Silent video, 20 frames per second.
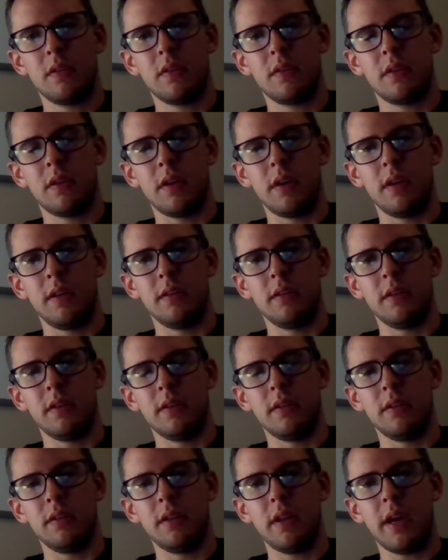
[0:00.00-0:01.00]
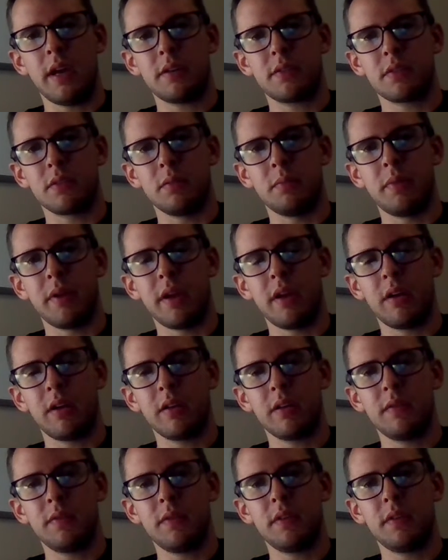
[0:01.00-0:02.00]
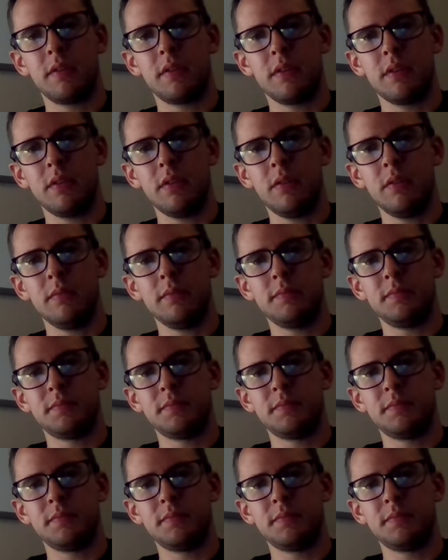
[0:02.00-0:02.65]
and the natural pairing of the two.